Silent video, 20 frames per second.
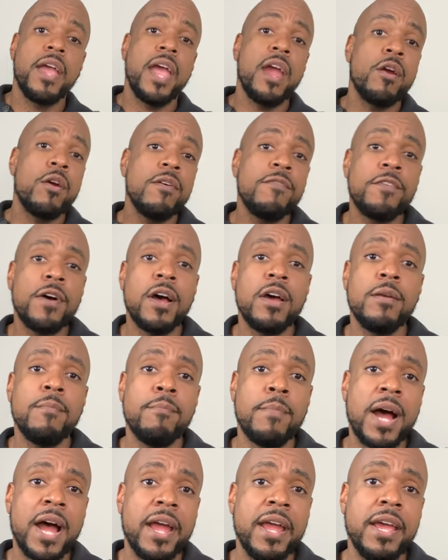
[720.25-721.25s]
Aravon
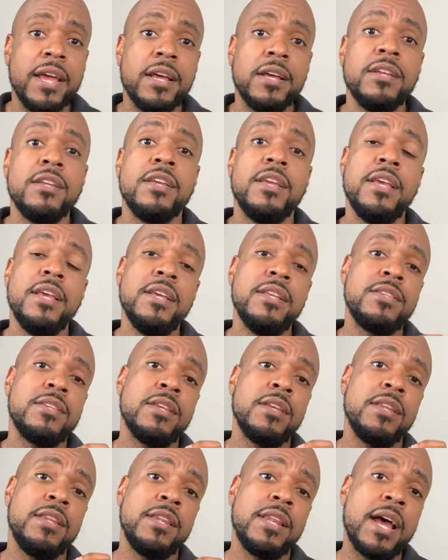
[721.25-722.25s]
Maya is
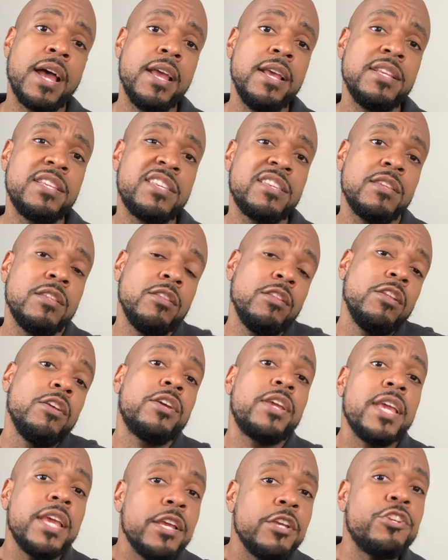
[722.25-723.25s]
a nice
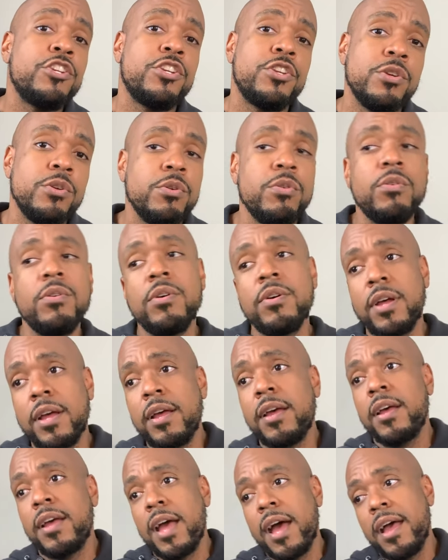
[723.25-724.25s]
looking shoe,
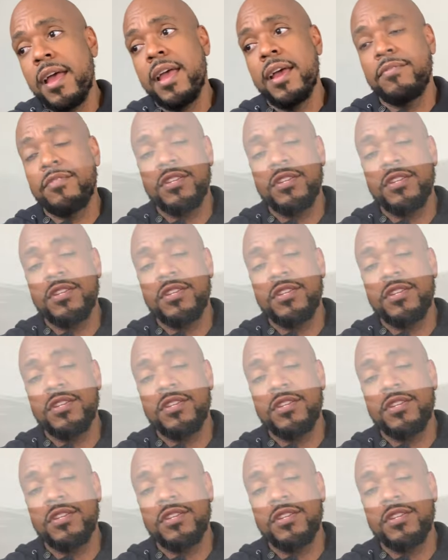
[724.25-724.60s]
uh, I have